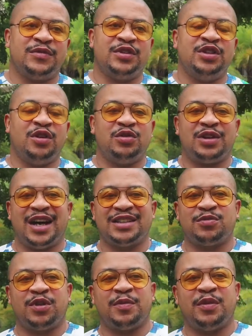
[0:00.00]
you know, you
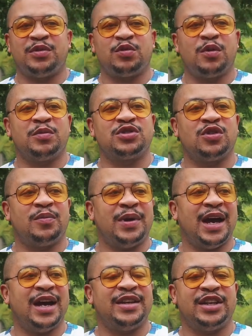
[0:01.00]
guys want to be with the woman so
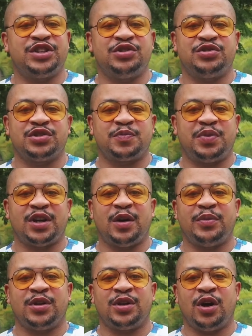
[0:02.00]
bad that you just pick
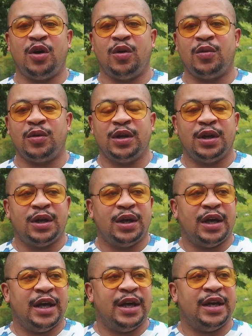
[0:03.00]
up and go.
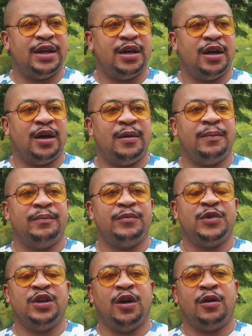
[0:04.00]
And,
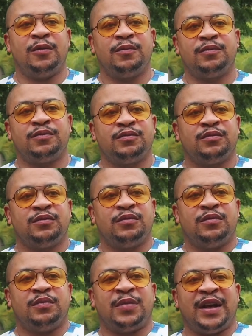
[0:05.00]
you know,
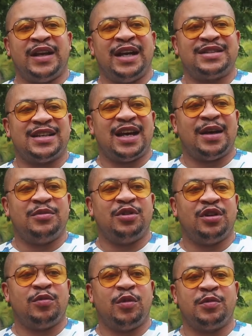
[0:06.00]
by that time,
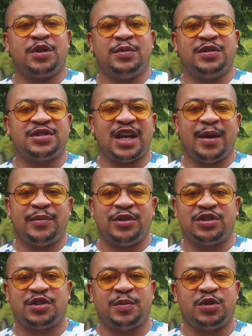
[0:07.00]
you know, the woman could be
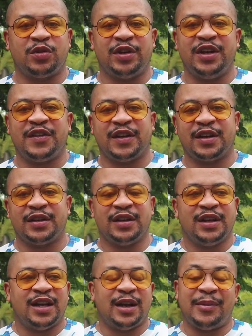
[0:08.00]
scamming. She'd be doing anything.
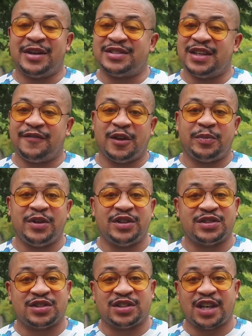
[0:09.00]
And I'm not saying
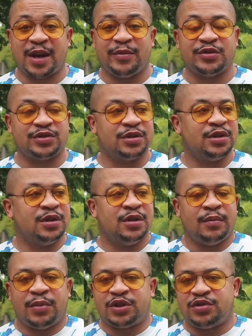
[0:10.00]
Filipinos are scammers,
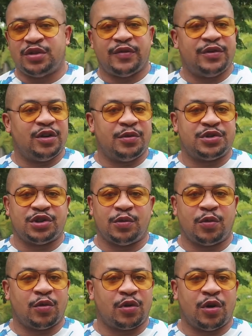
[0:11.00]
but you never know what you're
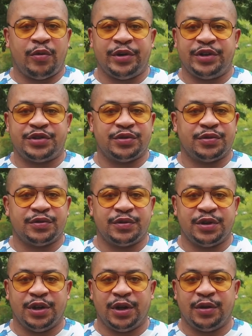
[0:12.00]
going into,
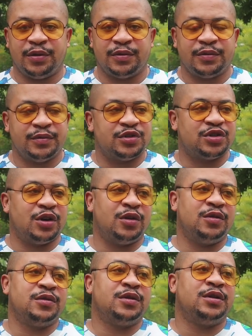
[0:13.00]
you know. So,